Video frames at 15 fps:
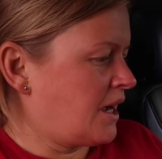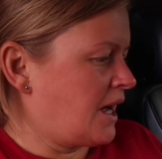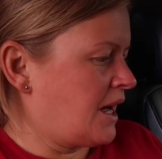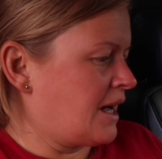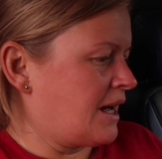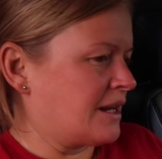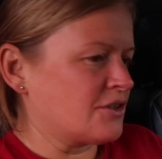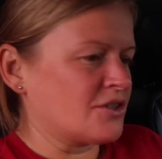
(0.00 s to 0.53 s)

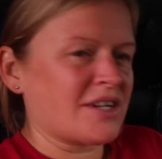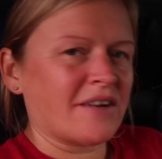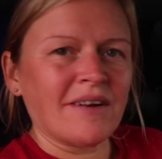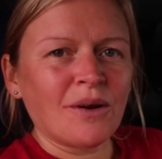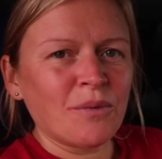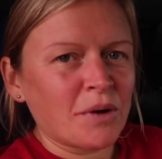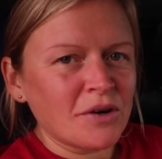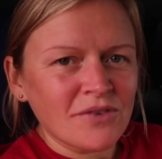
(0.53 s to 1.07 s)
and just have a
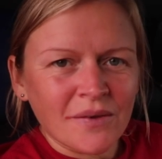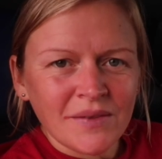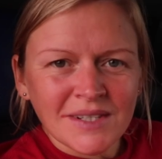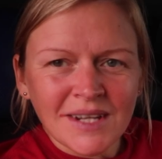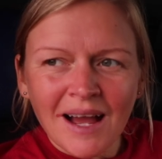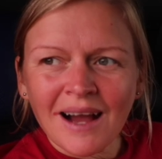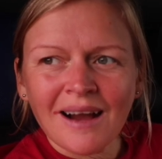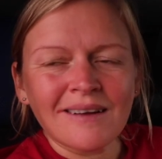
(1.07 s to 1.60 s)
little wander around the
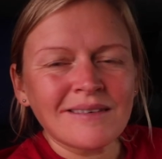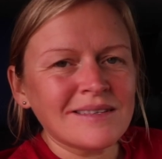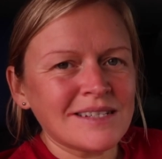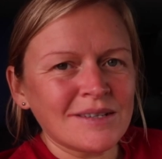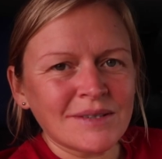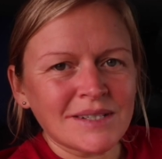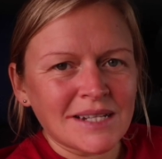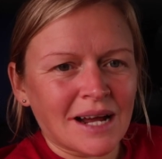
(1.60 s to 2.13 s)
town,
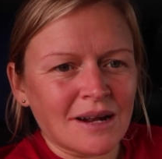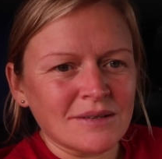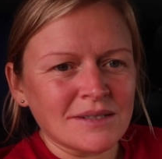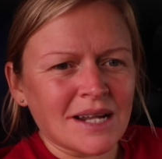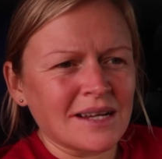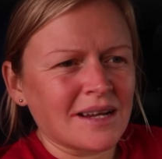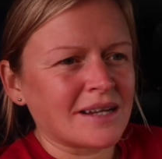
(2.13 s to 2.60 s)
see what the town's like.